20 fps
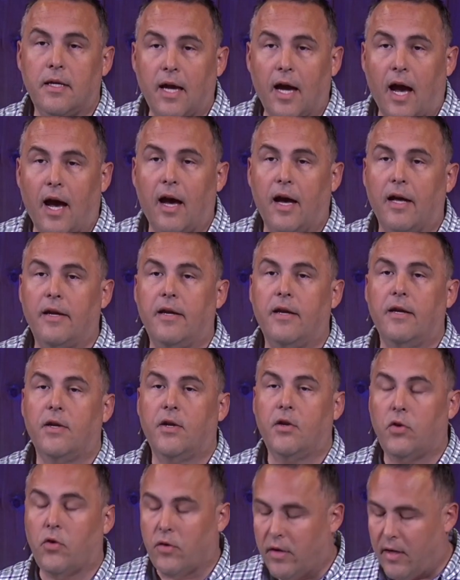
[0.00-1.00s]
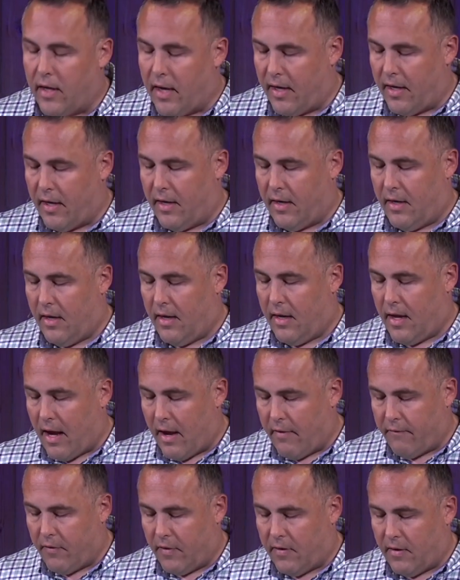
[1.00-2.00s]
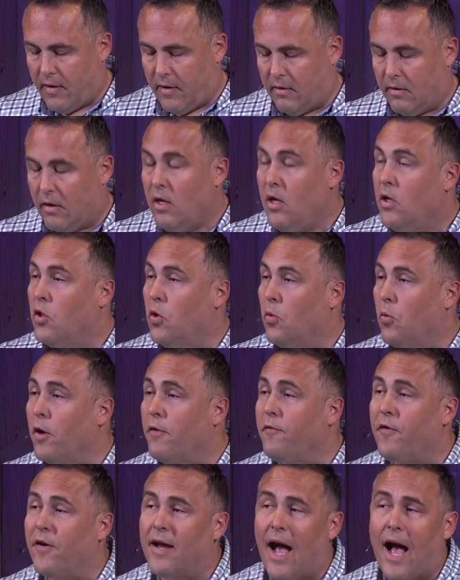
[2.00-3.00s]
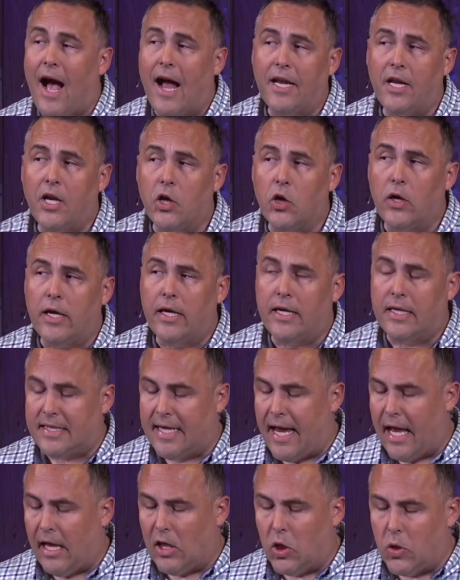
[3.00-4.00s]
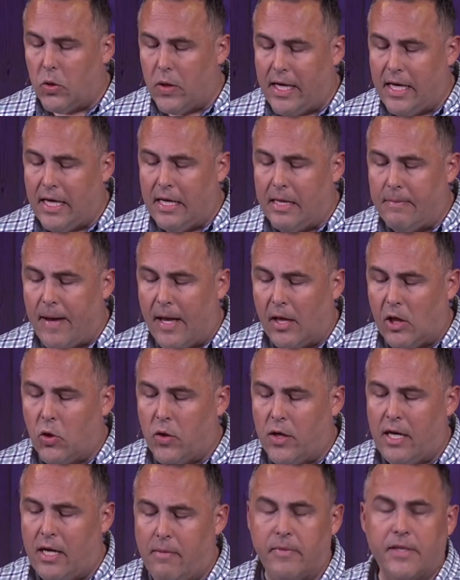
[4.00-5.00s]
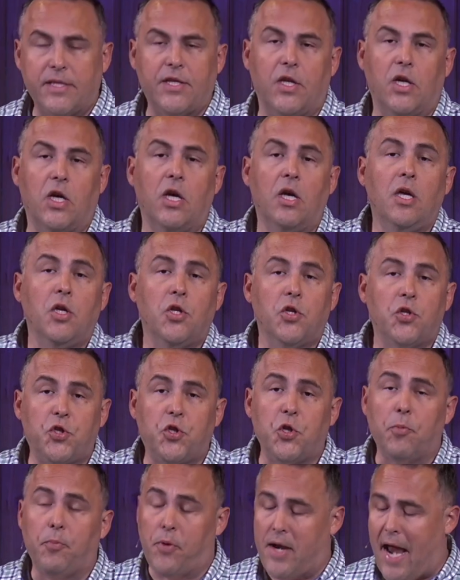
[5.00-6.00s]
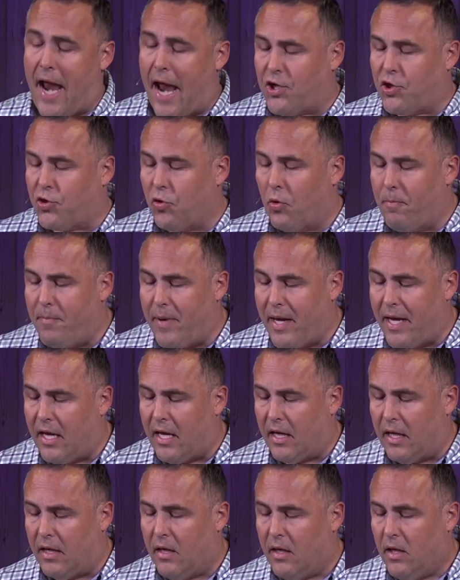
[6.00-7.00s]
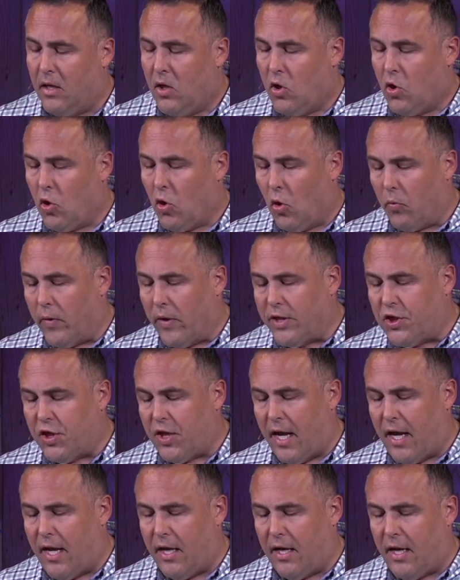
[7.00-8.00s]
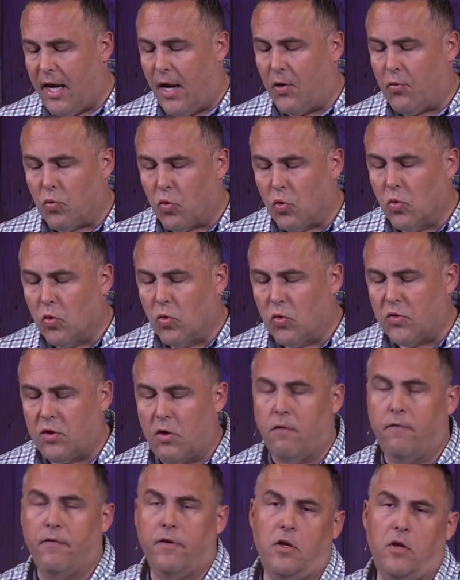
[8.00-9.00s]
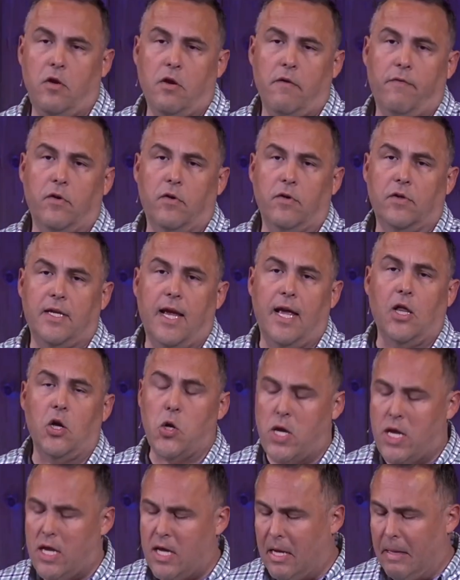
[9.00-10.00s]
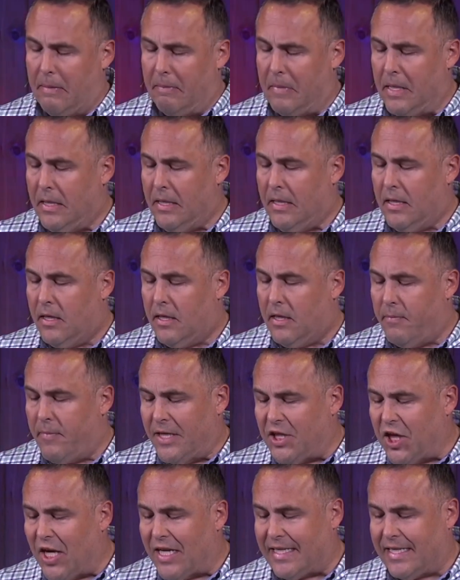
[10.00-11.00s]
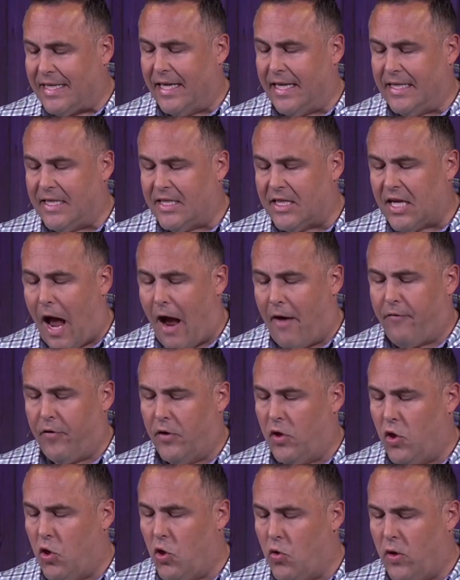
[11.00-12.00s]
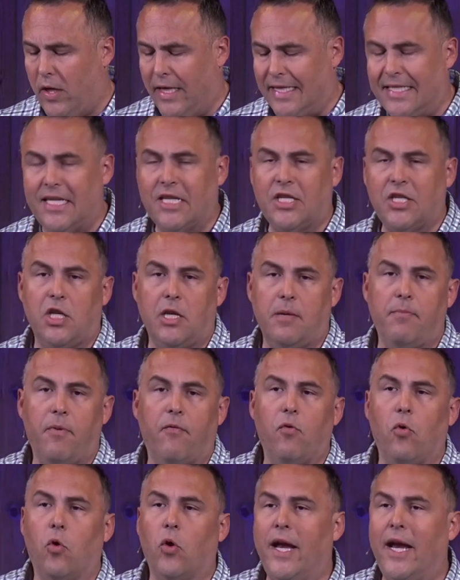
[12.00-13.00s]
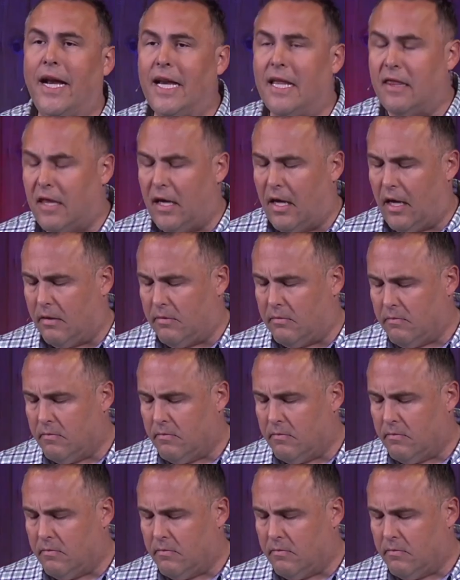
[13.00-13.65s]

God created everything. The word for God here is Elohim. Elohim is the supernatural being who originated and rules over the universe. Elohim, the majestic and sovereign who existed before anything.